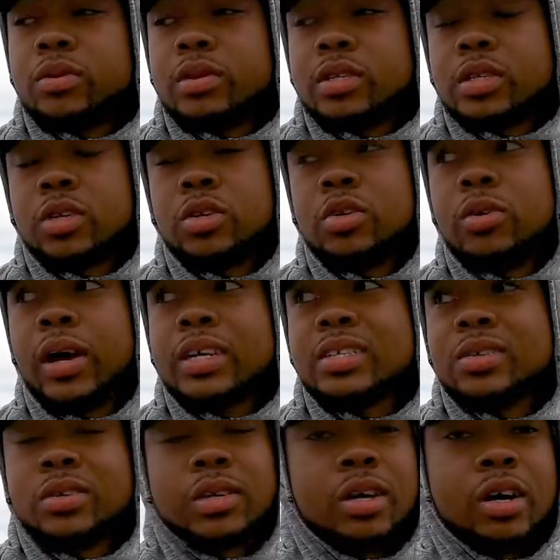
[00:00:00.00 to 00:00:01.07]
This canoe
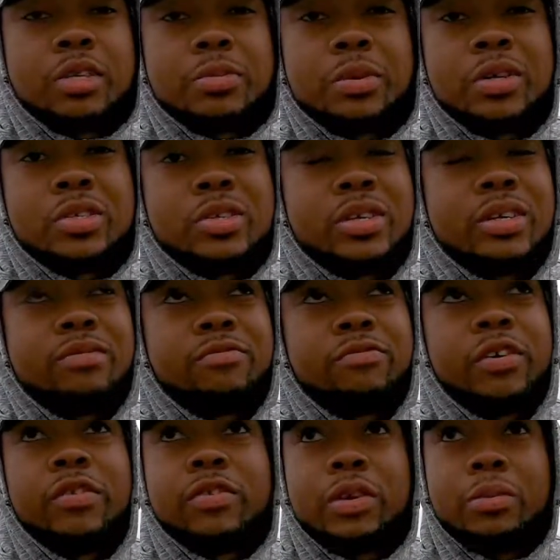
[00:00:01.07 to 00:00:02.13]
actually only cost me one hundred
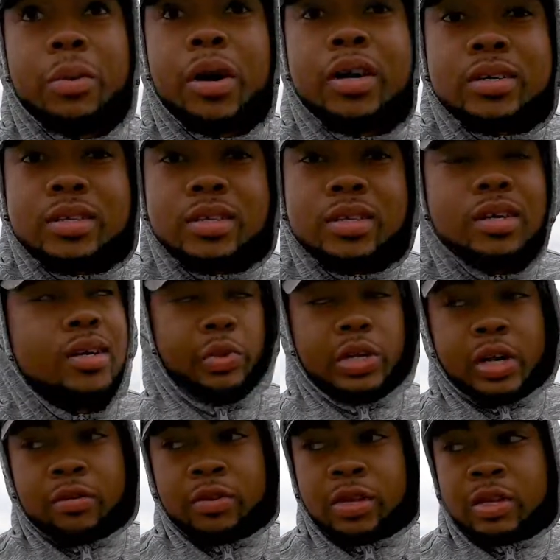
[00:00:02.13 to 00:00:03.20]
fifty bucks,
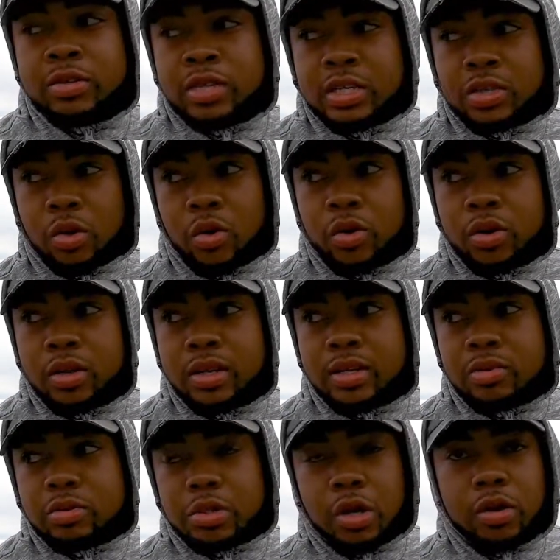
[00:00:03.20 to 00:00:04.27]
and everything else that's on it
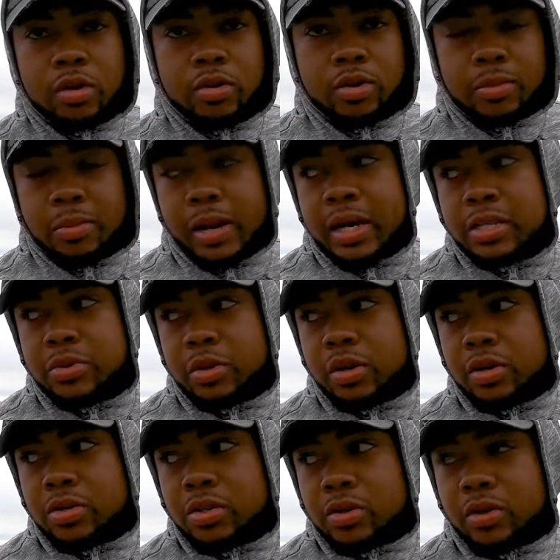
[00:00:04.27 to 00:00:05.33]
was already on the Bass
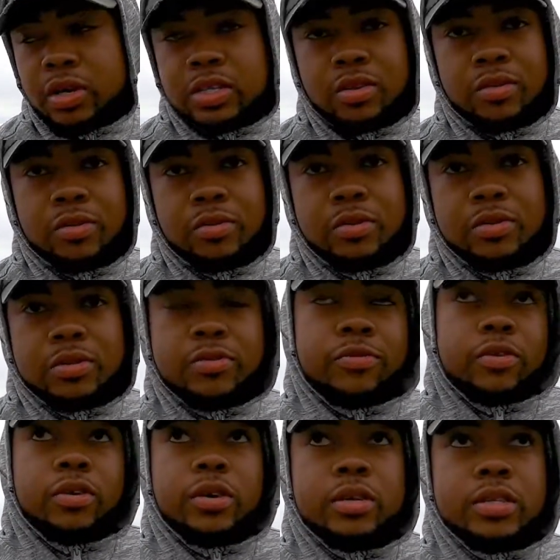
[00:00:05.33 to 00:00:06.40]
Raider, so the rest of it was
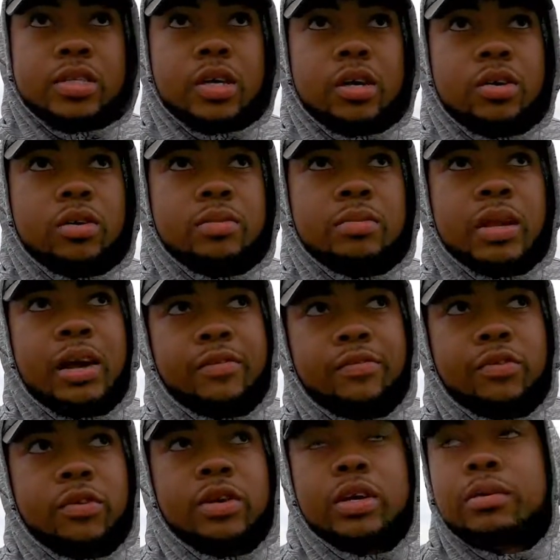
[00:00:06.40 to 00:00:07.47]
free. So I mean, not
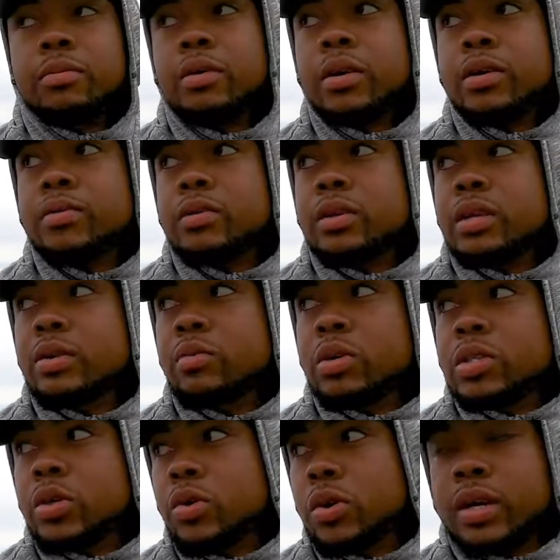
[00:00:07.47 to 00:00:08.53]
free, but it
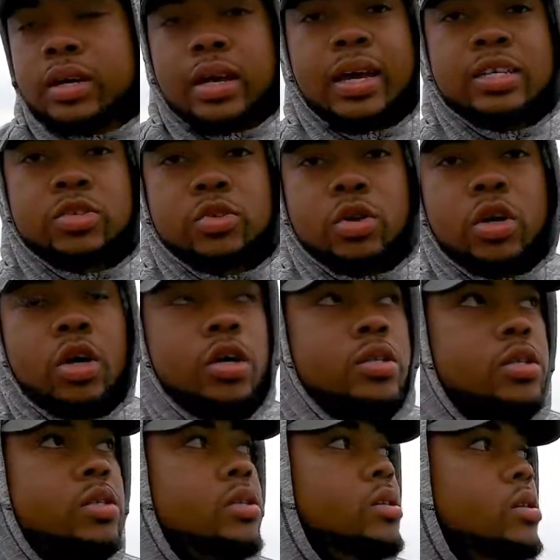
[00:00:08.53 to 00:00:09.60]
was no extra
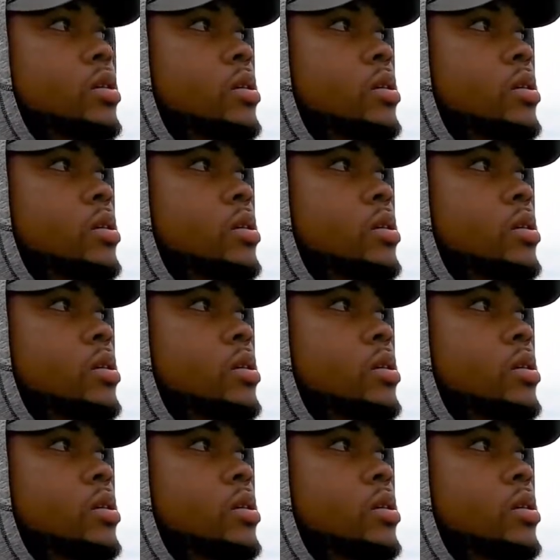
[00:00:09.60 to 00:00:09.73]
cost.